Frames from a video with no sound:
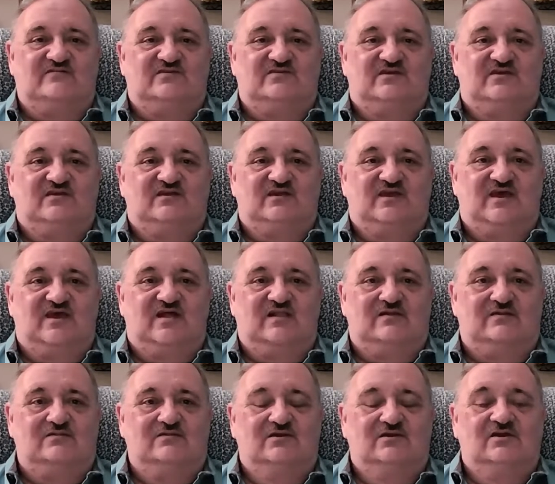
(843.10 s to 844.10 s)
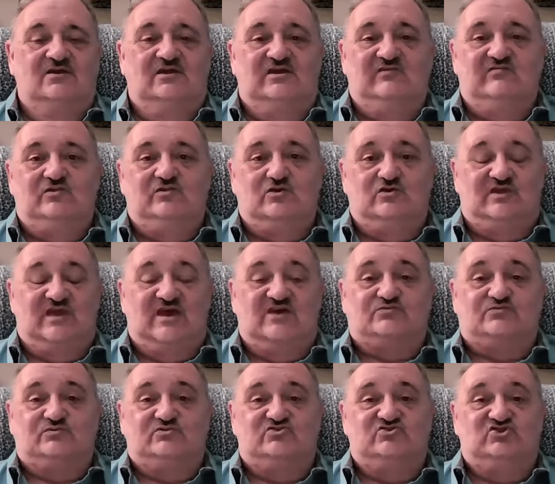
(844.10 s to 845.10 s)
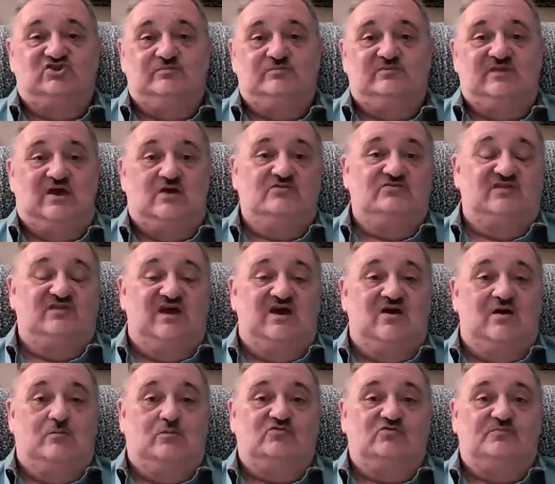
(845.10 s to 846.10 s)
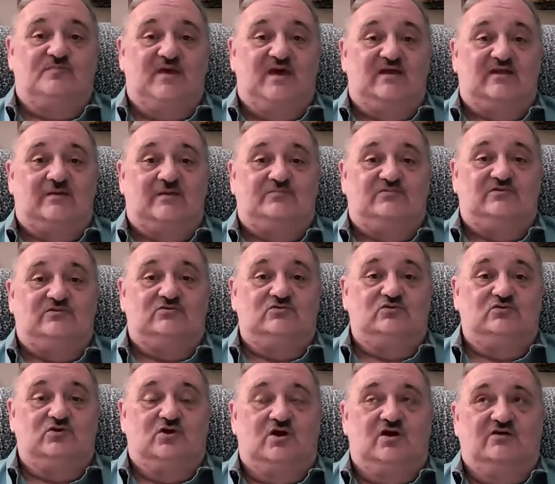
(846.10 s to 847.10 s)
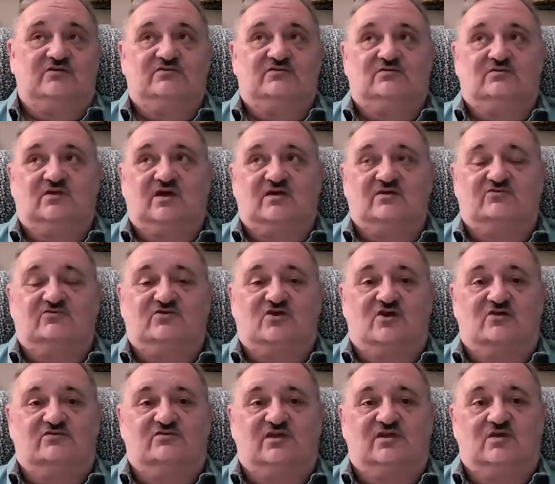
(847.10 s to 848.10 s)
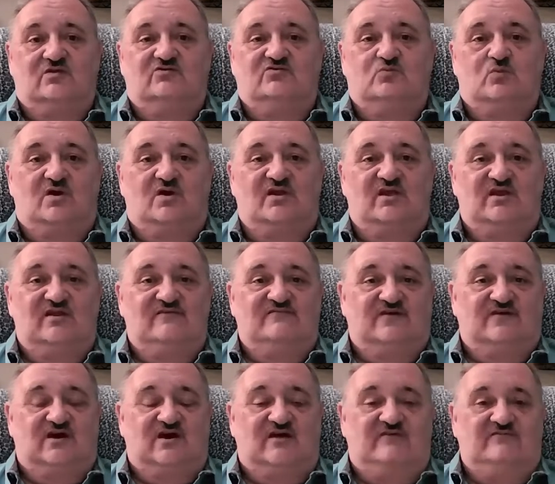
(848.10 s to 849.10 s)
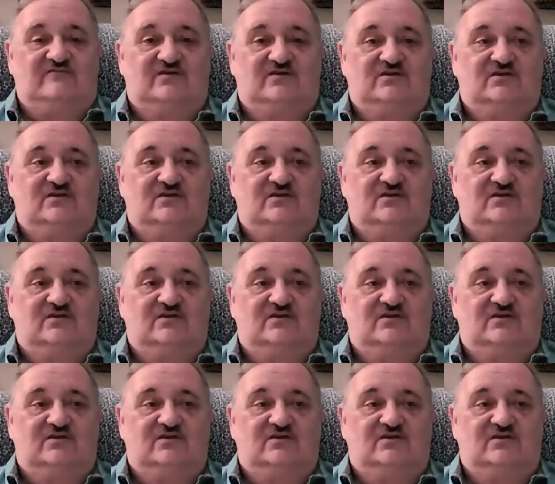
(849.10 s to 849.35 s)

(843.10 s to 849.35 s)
cents a gallon, even though gas was cheap now, it's now almost back up to $2. I saw it today; it was $1.85.